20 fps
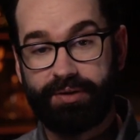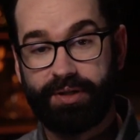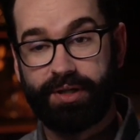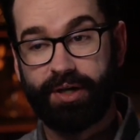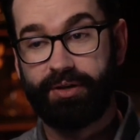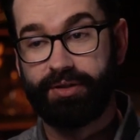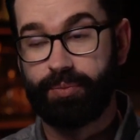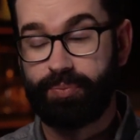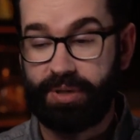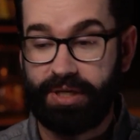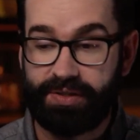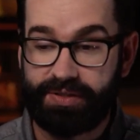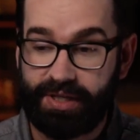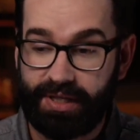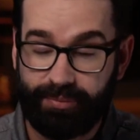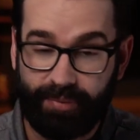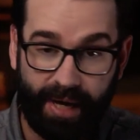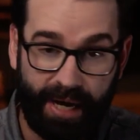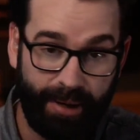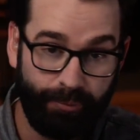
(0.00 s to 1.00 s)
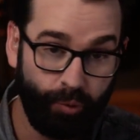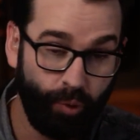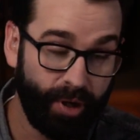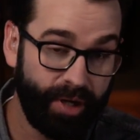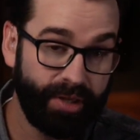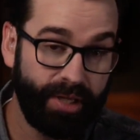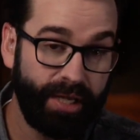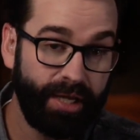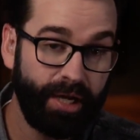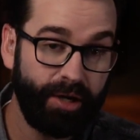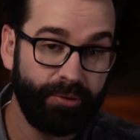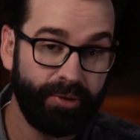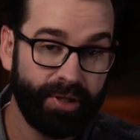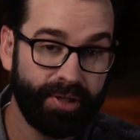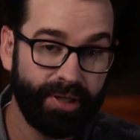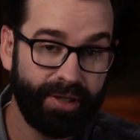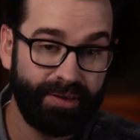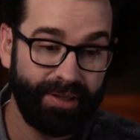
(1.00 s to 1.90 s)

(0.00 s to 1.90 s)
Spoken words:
you know, the PC mob, what do they go with?